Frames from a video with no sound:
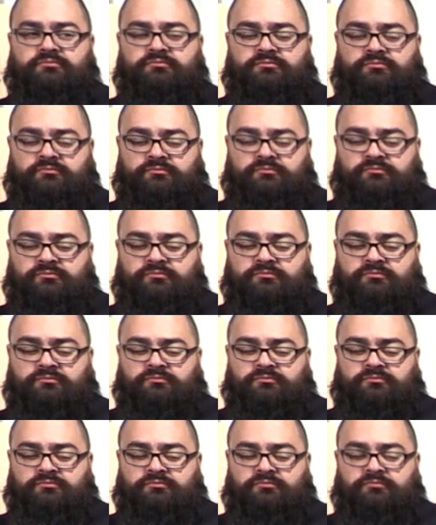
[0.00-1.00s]

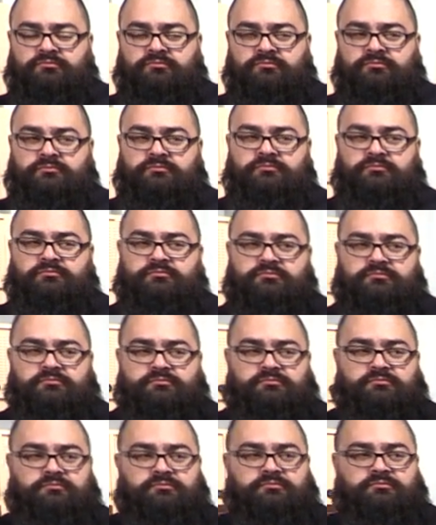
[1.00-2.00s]

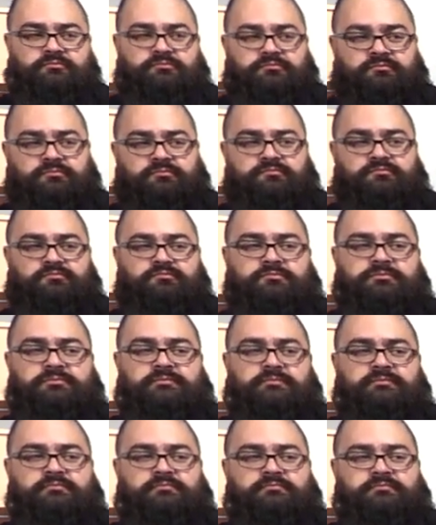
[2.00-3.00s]

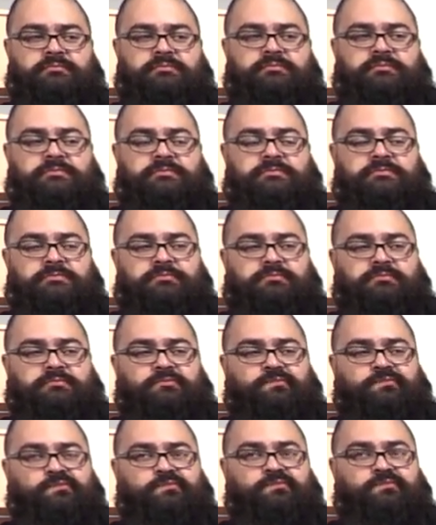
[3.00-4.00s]

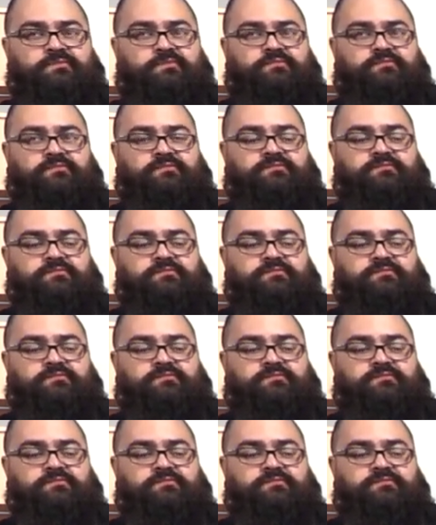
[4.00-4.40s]
(not speaking)